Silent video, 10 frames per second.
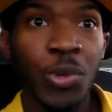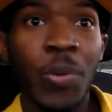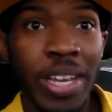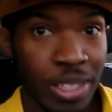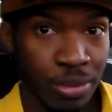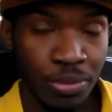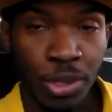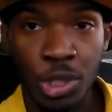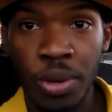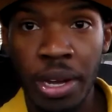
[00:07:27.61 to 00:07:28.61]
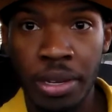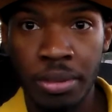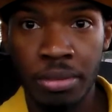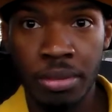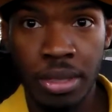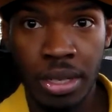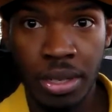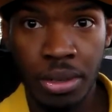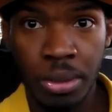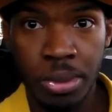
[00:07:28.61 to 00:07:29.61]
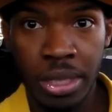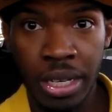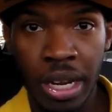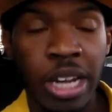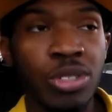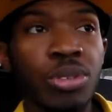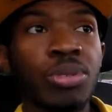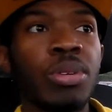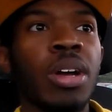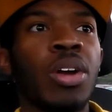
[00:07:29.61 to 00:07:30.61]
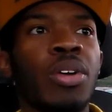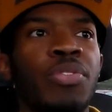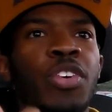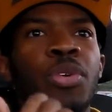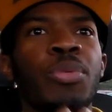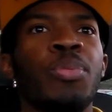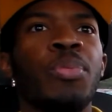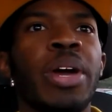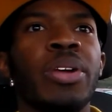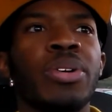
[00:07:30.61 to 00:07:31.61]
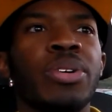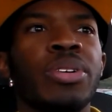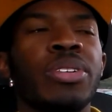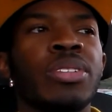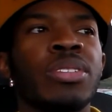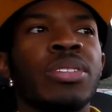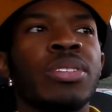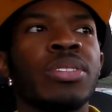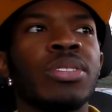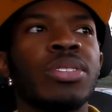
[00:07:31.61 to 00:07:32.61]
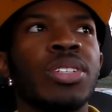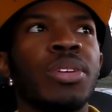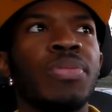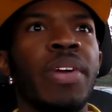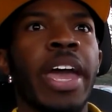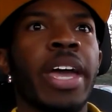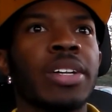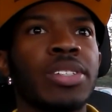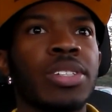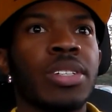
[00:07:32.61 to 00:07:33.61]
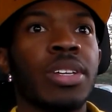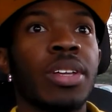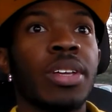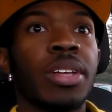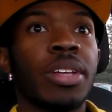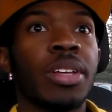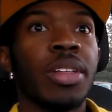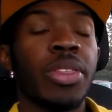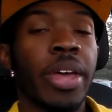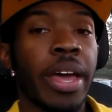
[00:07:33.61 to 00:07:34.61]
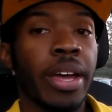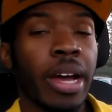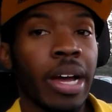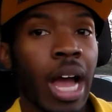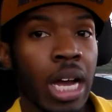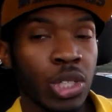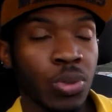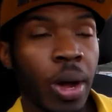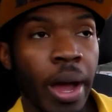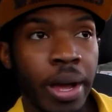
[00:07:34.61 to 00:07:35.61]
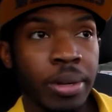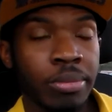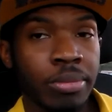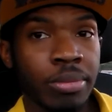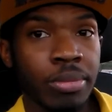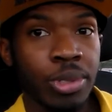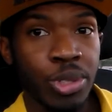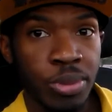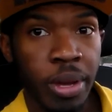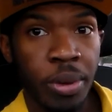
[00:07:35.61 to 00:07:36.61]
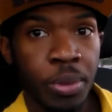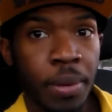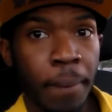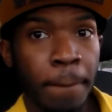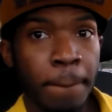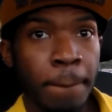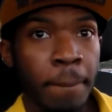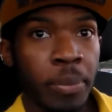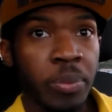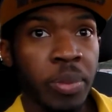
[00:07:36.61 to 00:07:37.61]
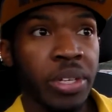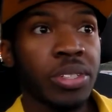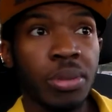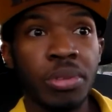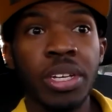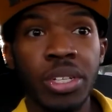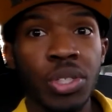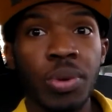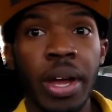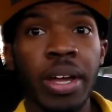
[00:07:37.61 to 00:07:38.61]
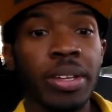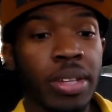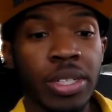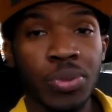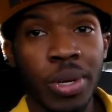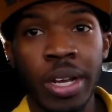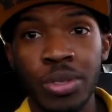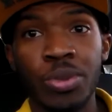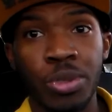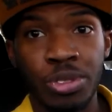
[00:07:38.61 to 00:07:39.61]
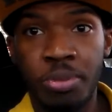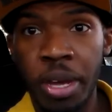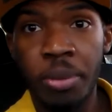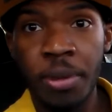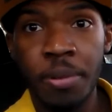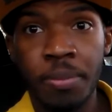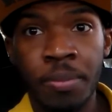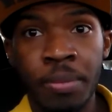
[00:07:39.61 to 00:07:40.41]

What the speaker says: credit for trying. You know what I'm saying? I do feel better to the fact that I tried. You smell me? Because I'm Ken Try. That's what I do. You smell me?